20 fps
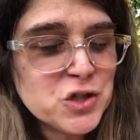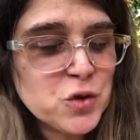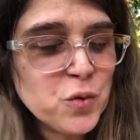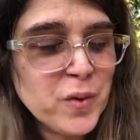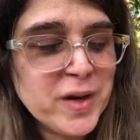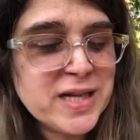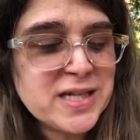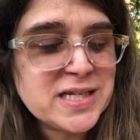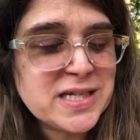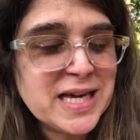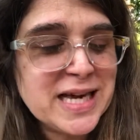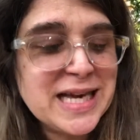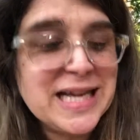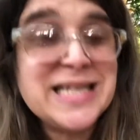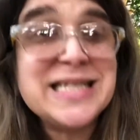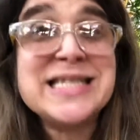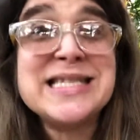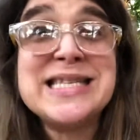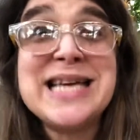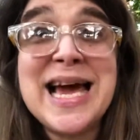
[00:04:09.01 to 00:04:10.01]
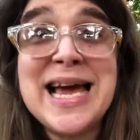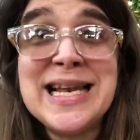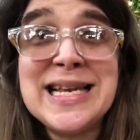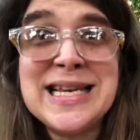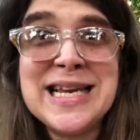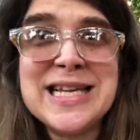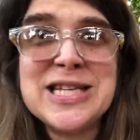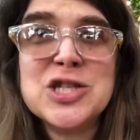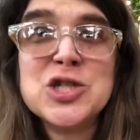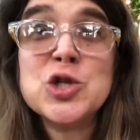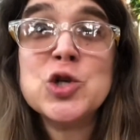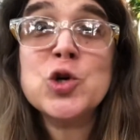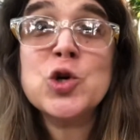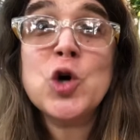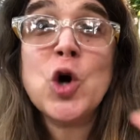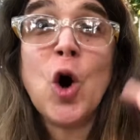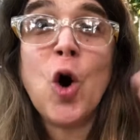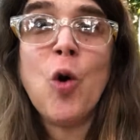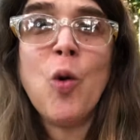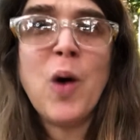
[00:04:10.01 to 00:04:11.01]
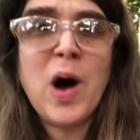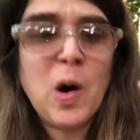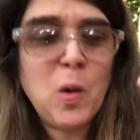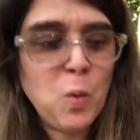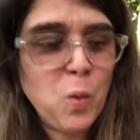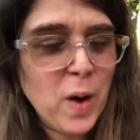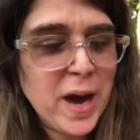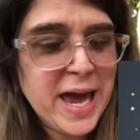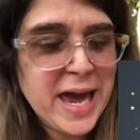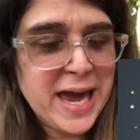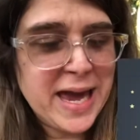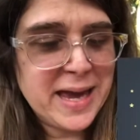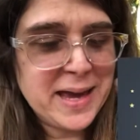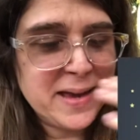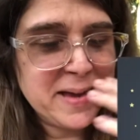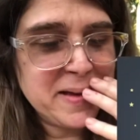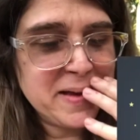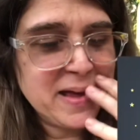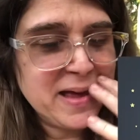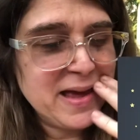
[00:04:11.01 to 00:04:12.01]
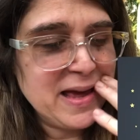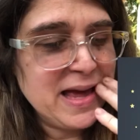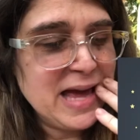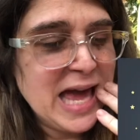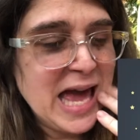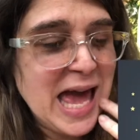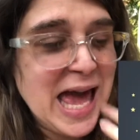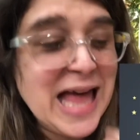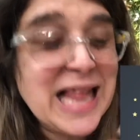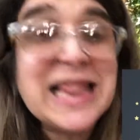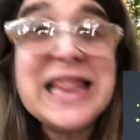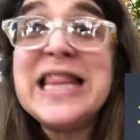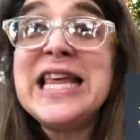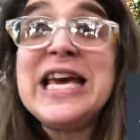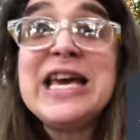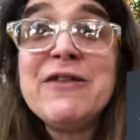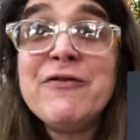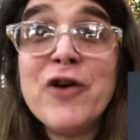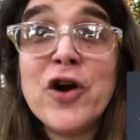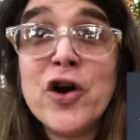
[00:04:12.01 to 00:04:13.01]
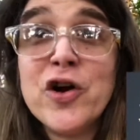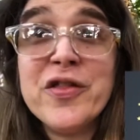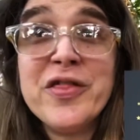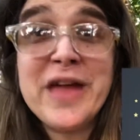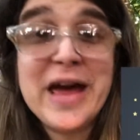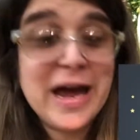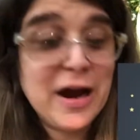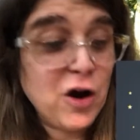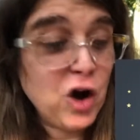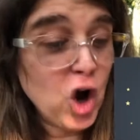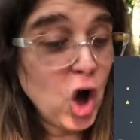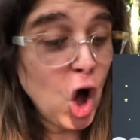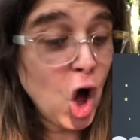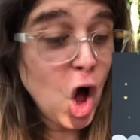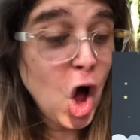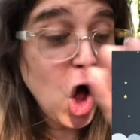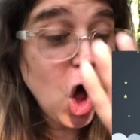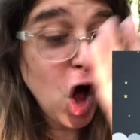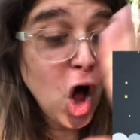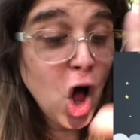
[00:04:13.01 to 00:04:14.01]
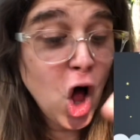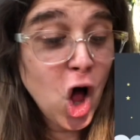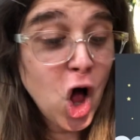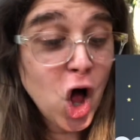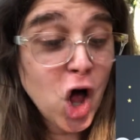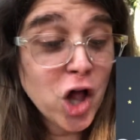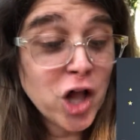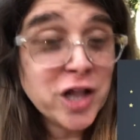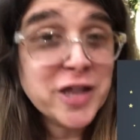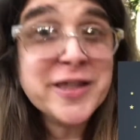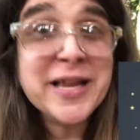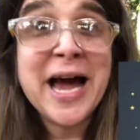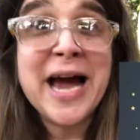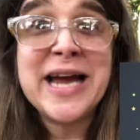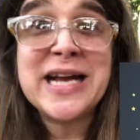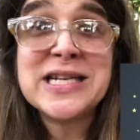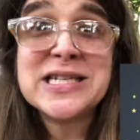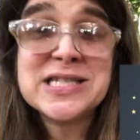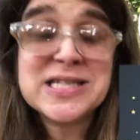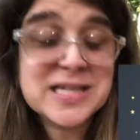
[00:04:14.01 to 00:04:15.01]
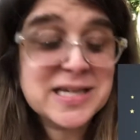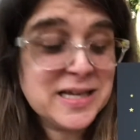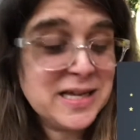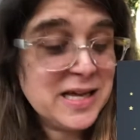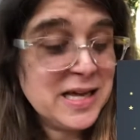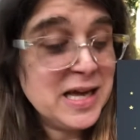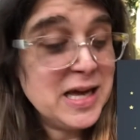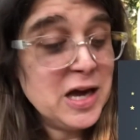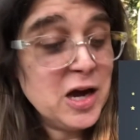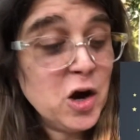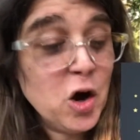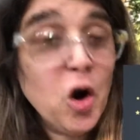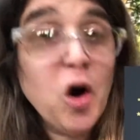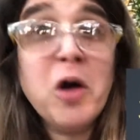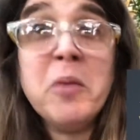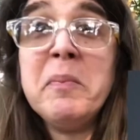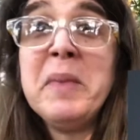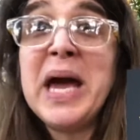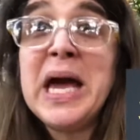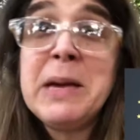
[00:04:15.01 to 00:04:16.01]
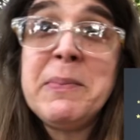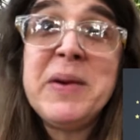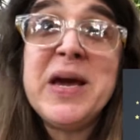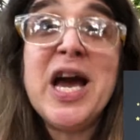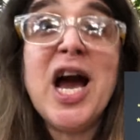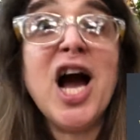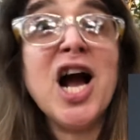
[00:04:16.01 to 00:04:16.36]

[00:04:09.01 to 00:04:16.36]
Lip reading: Twit intended to go away and leave her there all night, or maybe a